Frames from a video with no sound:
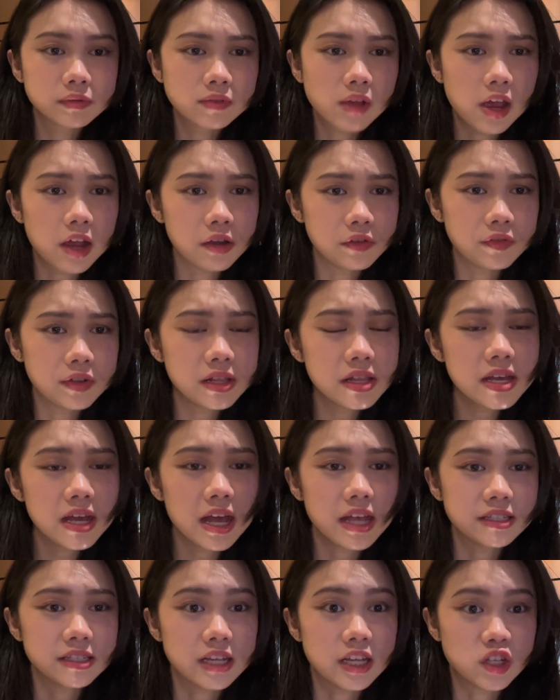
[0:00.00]
It really
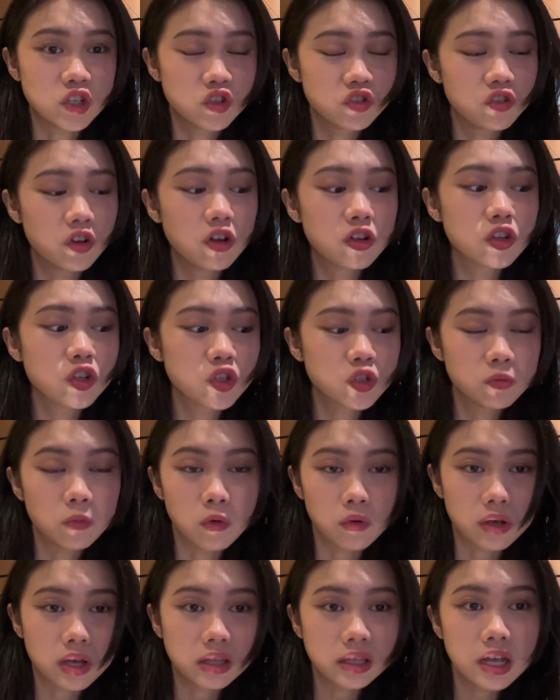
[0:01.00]
has that strong
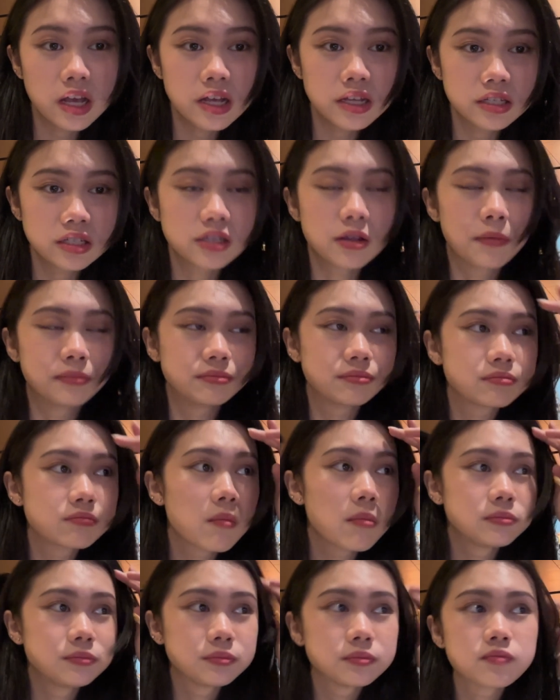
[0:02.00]
smoky taste.
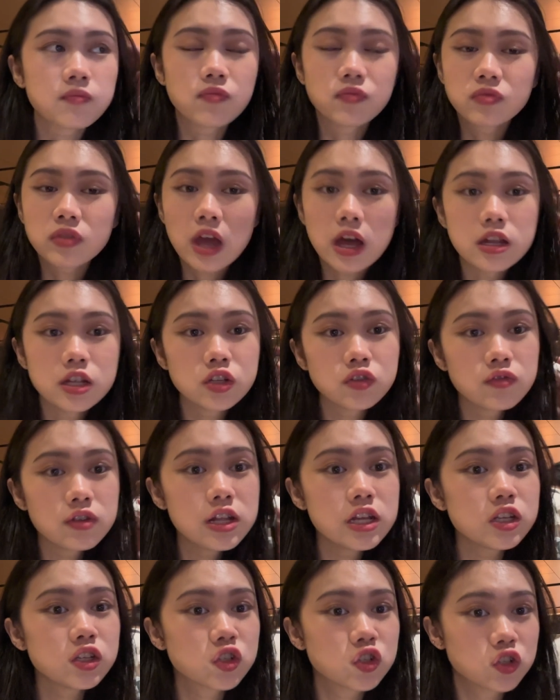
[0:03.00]
And it's
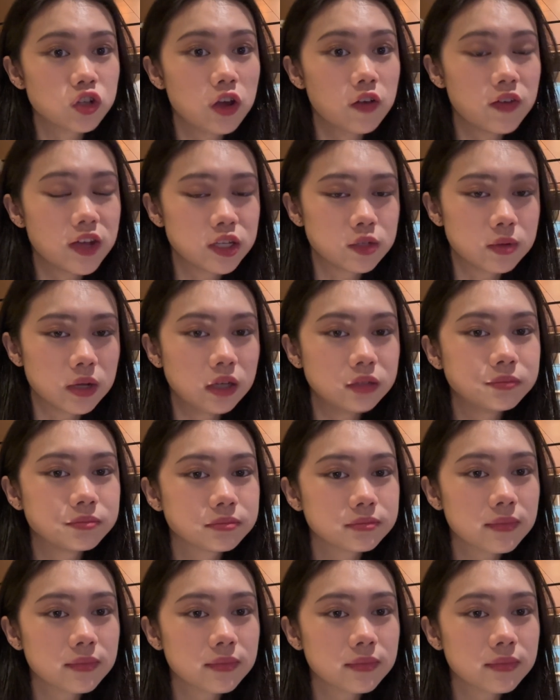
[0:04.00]
really soft as well.